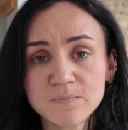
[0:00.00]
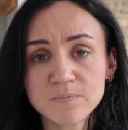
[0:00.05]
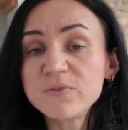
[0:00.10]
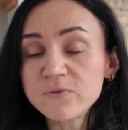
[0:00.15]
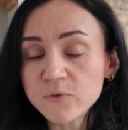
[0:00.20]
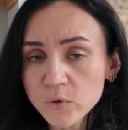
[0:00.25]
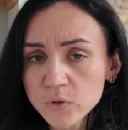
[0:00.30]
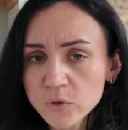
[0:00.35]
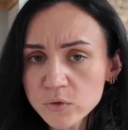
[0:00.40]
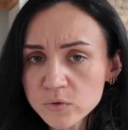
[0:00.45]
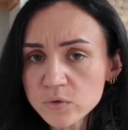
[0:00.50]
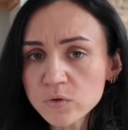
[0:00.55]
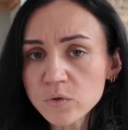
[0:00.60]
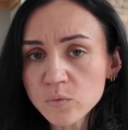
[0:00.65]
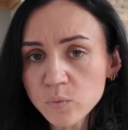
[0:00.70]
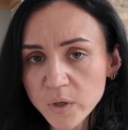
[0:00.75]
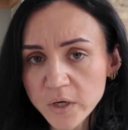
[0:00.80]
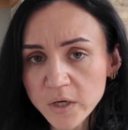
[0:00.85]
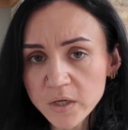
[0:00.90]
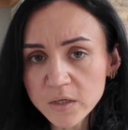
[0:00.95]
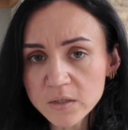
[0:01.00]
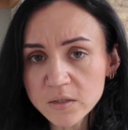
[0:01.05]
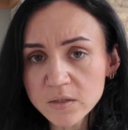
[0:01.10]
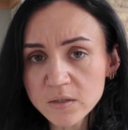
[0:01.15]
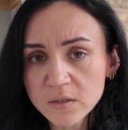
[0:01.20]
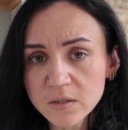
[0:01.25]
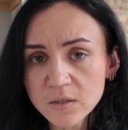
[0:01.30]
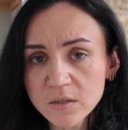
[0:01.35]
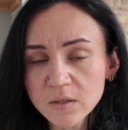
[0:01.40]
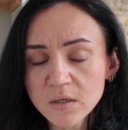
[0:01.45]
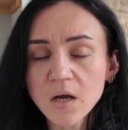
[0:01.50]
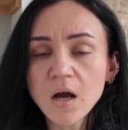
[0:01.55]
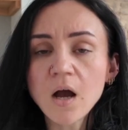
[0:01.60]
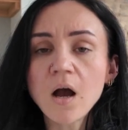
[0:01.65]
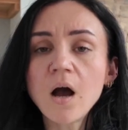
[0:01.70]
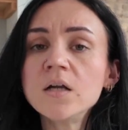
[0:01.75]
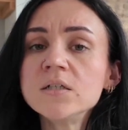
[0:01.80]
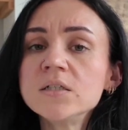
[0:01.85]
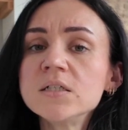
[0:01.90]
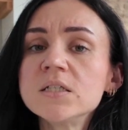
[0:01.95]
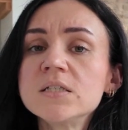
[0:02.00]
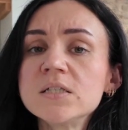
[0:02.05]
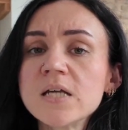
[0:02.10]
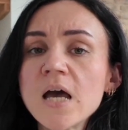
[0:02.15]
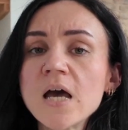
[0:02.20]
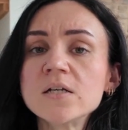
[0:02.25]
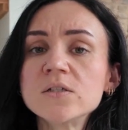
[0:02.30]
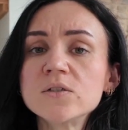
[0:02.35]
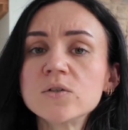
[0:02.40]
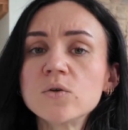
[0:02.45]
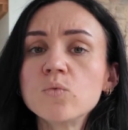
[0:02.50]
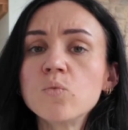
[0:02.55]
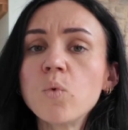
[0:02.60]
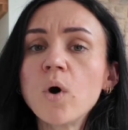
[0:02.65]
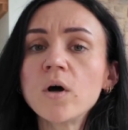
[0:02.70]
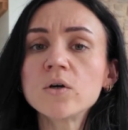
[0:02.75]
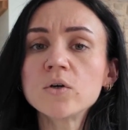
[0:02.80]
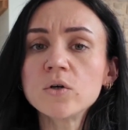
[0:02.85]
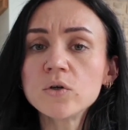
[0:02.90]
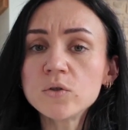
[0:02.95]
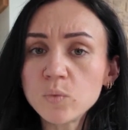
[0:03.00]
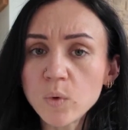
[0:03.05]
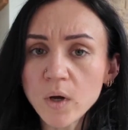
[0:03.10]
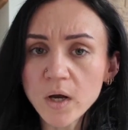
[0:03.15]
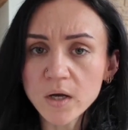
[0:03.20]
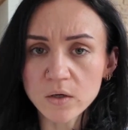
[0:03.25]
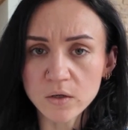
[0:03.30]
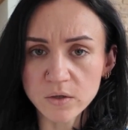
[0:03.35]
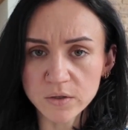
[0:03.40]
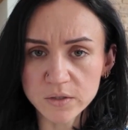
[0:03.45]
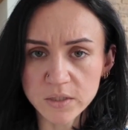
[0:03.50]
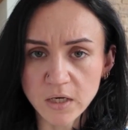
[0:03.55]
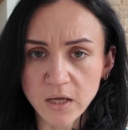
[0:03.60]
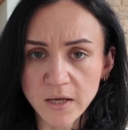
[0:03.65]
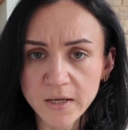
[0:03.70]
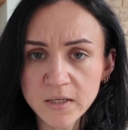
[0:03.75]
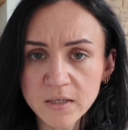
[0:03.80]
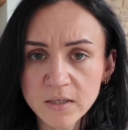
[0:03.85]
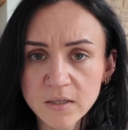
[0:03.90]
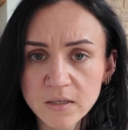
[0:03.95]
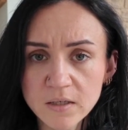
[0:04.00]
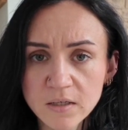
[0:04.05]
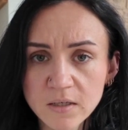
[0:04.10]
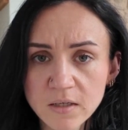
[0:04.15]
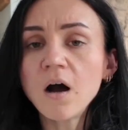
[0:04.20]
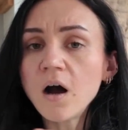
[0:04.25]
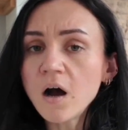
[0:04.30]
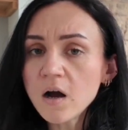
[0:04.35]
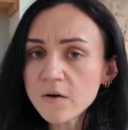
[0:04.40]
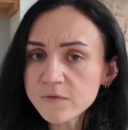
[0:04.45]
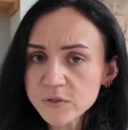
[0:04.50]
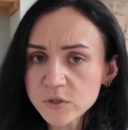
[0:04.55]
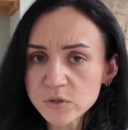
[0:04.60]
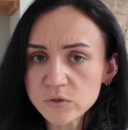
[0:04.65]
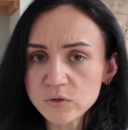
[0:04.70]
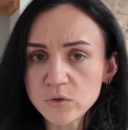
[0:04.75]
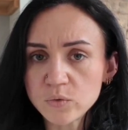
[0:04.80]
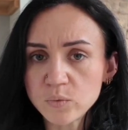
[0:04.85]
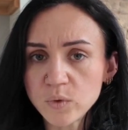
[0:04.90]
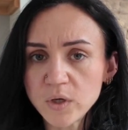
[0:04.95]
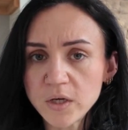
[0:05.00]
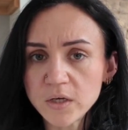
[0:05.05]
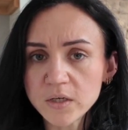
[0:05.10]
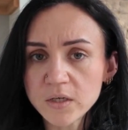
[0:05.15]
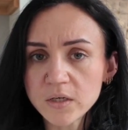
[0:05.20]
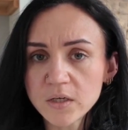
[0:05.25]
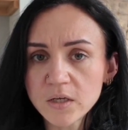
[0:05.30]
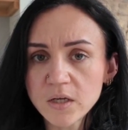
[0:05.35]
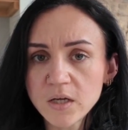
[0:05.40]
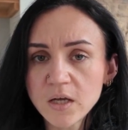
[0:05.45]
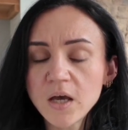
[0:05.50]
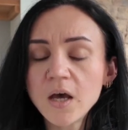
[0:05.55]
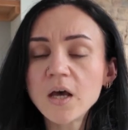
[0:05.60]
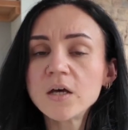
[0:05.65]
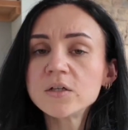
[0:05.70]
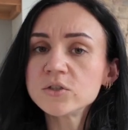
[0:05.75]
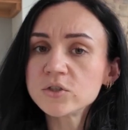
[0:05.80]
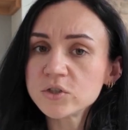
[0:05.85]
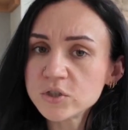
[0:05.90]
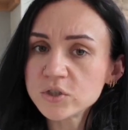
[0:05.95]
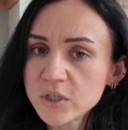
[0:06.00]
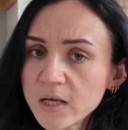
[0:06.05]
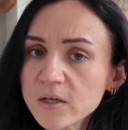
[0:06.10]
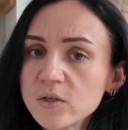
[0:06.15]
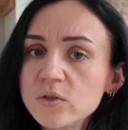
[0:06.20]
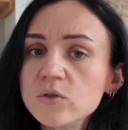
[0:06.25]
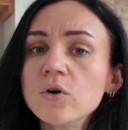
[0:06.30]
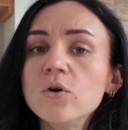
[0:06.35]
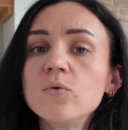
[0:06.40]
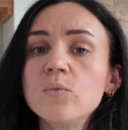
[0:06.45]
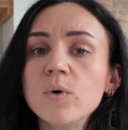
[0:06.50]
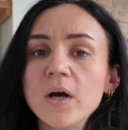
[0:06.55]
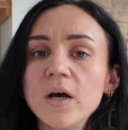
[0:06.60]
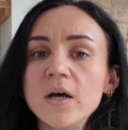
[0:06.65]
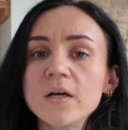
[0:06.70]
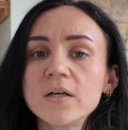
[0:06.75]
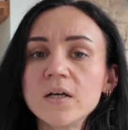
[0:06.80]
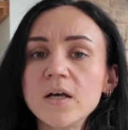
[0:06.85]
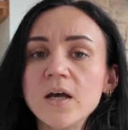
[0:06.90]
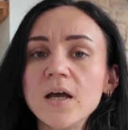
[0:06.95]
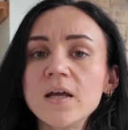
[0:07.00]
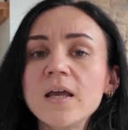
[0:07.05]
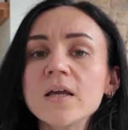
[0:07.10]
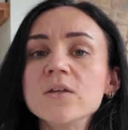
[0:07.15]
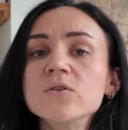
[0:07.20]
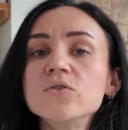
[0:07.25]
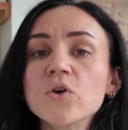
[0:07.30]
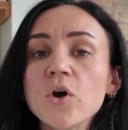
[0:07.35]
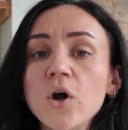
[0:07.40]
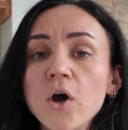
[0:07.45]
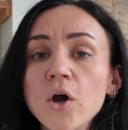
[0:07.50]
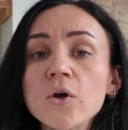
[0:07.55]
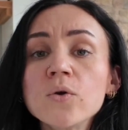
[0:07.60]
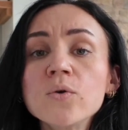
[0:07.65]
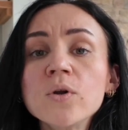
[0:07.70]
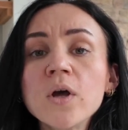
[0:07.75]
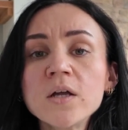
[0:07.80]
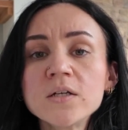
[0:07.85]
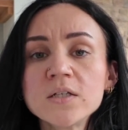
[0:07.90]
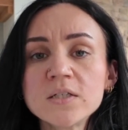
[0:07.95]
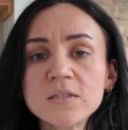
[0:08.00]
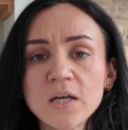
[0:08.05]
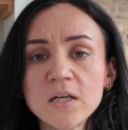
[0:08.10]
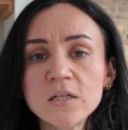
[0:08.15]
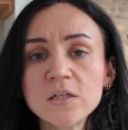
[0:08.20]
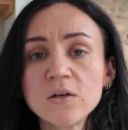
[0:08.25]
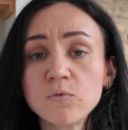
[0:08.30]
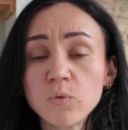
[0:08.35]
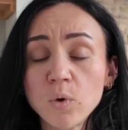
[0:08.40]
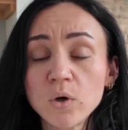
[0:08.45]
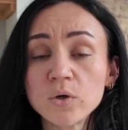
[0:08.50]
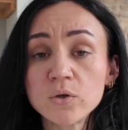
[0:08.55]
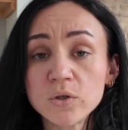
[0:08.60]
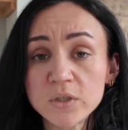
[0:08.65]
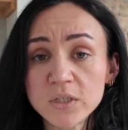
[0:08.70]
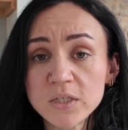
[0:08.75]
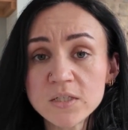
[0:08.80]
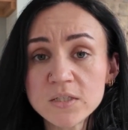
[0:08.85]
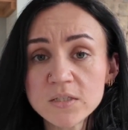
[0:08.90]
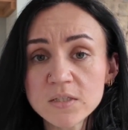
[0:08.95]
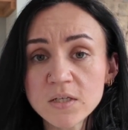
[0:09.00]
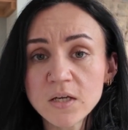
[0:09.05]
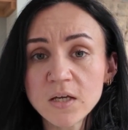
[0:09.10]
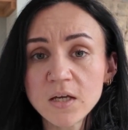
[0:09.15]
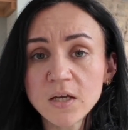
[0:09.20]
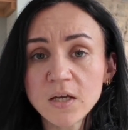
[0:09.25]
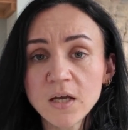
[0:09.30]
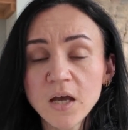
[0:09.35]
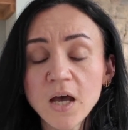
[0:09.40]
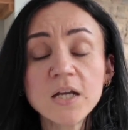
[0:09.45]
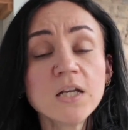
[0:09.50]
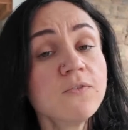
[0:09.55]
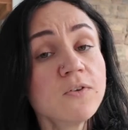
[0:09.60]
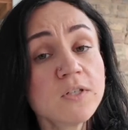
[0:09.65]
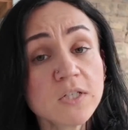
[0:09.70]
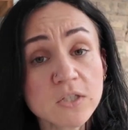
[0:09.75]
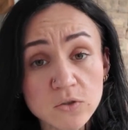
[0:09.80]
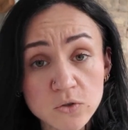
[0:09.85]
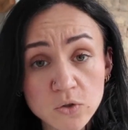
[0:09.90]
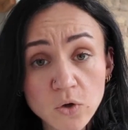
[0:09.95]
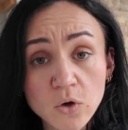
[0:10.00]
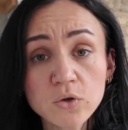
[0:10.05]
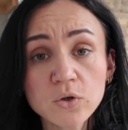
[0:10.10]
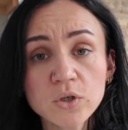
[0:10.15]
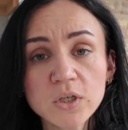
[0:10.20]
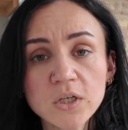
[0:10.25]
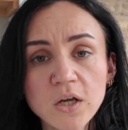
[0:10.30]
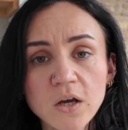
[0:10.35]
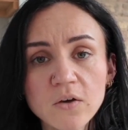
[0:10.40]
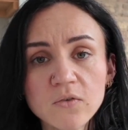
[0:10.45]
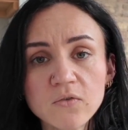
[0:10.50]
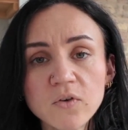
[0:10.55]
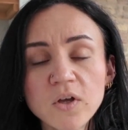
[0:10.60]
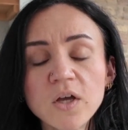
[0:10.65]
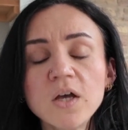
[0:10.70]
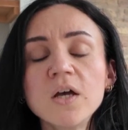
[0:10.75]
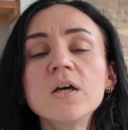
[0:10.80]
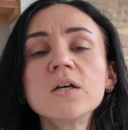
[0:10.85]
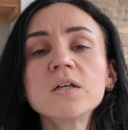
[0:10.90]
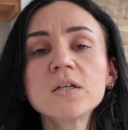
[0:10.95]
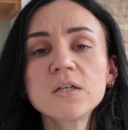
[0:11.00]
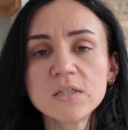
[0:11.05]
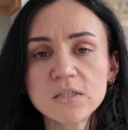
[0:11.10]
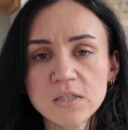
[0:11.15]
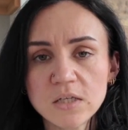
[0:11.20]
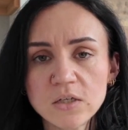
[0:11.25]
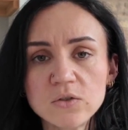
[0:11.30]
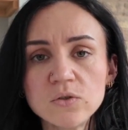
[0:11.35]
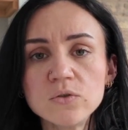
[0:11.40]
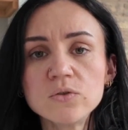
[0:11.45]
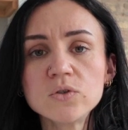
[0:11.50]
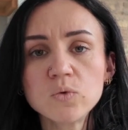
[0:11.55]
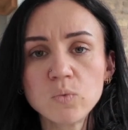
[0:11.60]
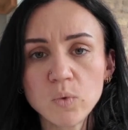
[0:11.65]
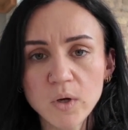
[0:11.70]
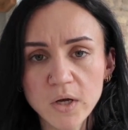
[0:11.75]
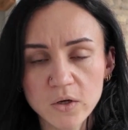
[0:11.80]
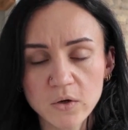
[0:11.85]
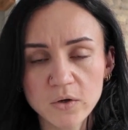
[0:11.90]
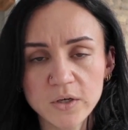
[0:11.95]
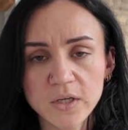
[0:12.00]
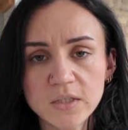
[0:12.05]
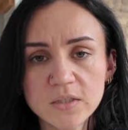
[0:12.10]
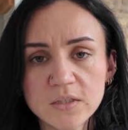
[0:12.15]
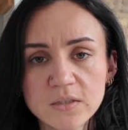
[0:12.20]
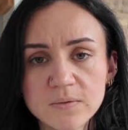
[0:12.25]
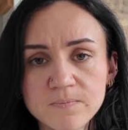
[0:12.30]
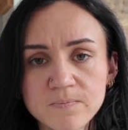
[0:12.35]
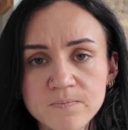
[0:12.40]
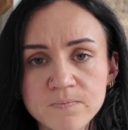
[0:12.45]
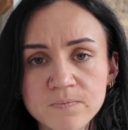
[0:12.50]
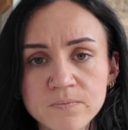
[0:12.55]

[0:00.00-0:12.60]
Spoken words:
before you do the work, understand what good work looks like. After you do the work, check your work against your own understanding of what good is, and if it is not good enough, continue to work on it.